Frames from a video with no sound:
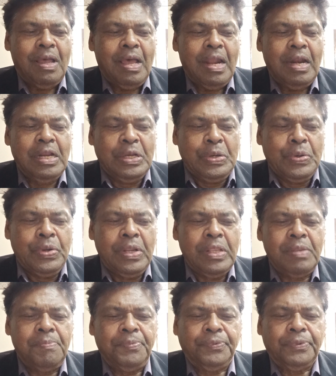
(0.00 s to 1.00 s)

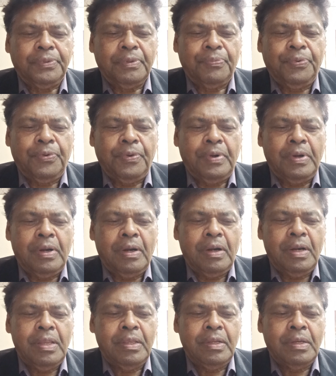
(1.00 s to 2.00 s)
algorithms for
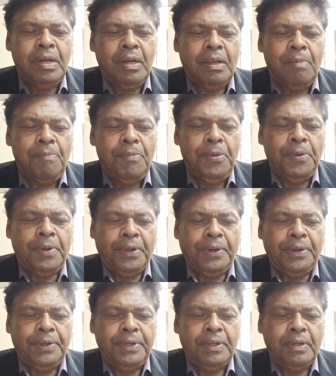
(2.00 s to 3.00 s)
digital
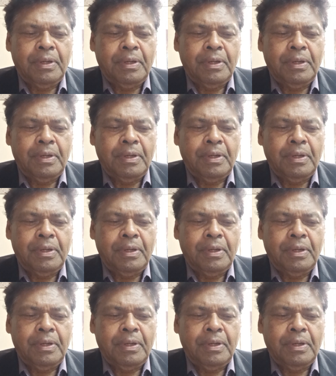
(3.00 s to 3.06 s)
computers